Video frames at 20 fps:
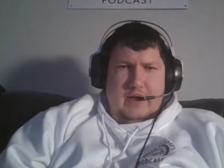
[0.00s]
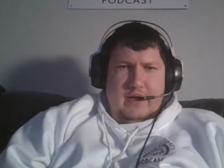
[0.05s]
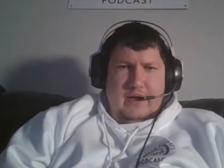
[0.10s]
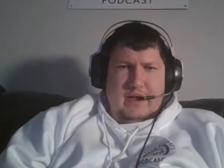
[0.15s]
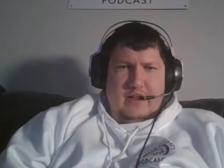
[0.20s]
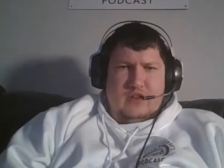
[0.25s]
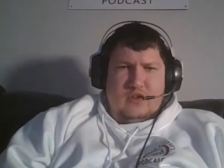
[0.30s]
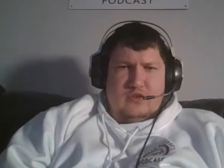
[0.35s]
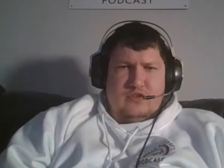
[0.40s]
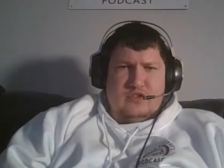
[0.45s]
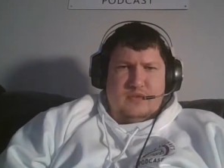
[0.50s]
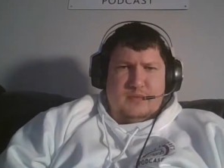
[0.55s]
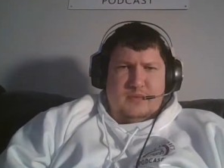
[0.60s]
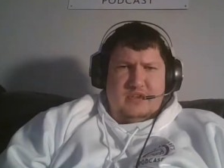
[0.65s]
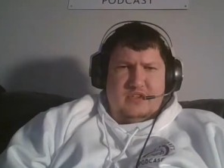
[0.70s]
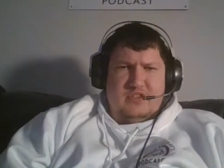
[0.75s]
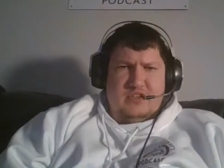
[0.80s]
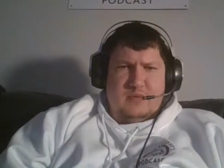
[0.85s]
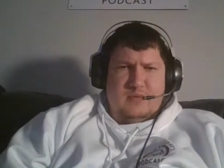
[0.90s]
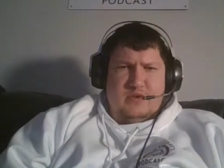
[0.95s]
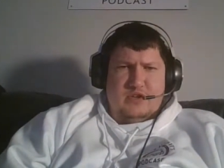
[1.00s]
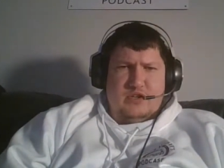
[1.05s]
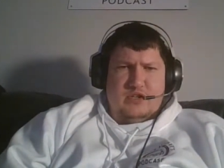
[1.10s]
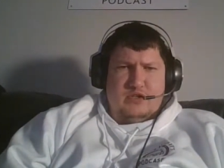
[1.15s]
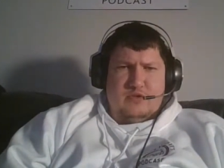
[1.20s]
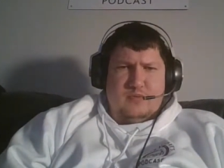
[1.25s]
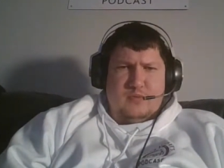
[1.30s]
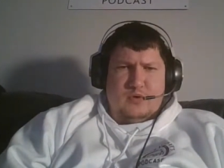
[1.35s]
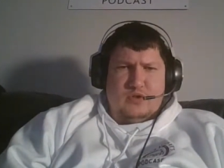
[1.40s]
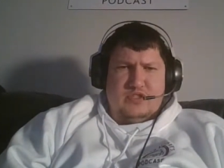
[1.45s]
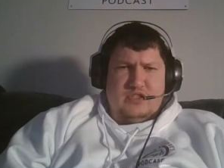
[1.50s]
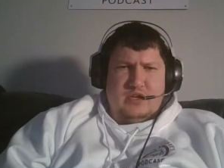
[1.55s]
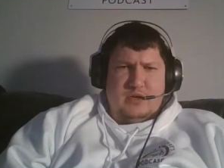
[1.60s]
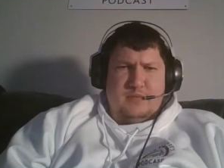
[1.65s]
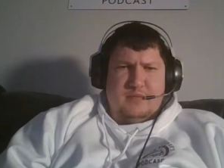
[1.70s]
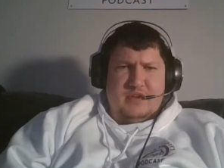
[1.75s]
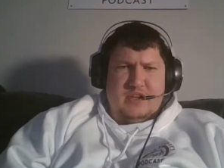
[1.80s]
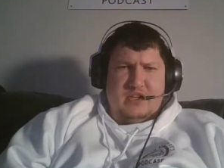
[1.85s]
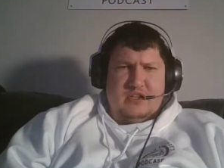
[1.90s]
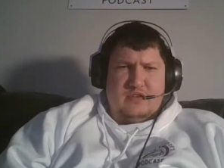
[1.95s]
And those have been some of your sports
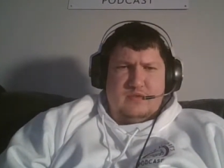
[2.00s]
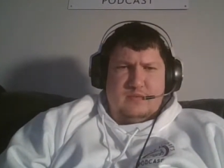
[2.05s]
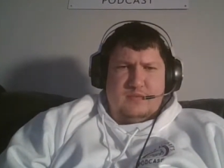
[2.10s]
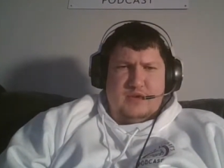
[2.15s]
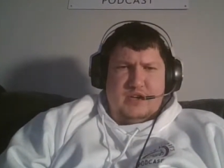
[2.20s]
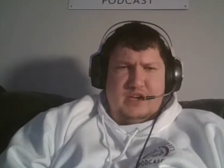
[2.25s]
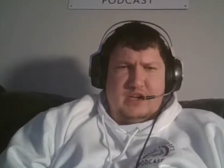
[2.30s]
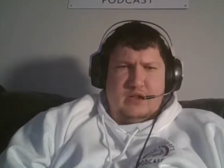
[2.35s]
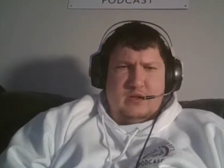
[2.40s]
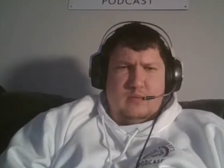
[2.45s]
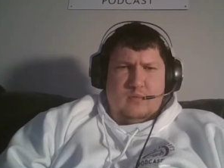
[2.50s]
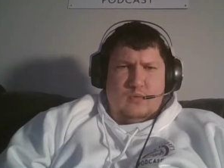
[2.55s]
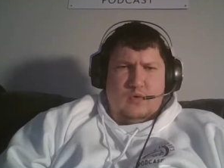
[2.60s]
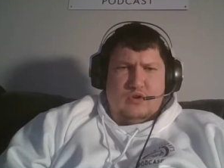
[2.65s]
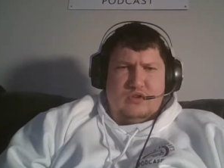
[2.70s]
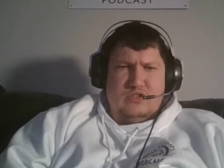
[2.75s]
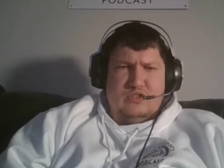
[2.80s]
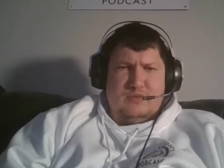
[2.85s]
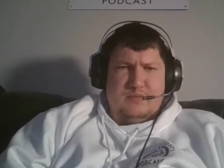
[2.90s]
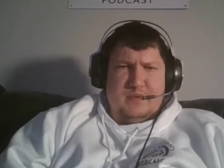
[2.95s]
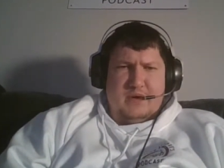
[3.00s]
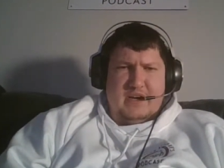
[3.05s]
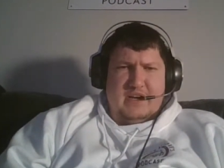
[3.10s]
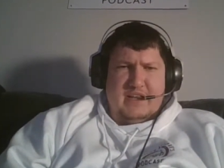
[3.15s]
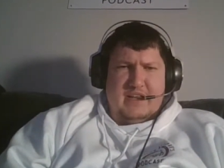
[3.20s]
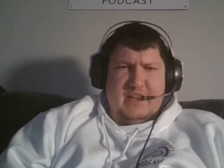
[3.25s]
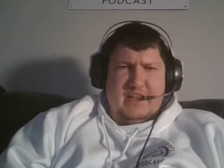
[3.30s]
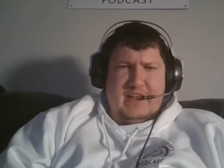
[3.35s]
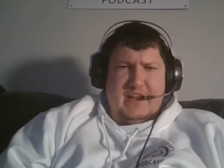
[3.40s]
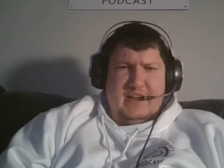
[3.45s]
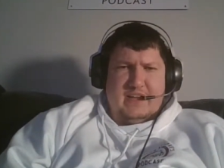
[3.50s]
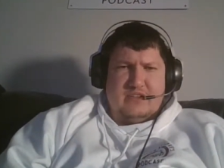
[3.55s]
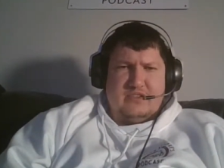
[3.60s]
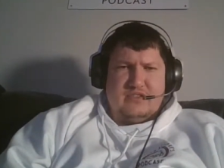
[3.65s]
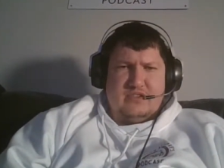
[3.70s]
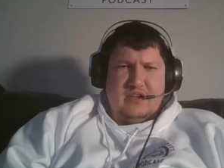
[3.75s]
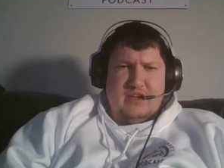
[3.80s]
updates from Tyler Moore's podcast.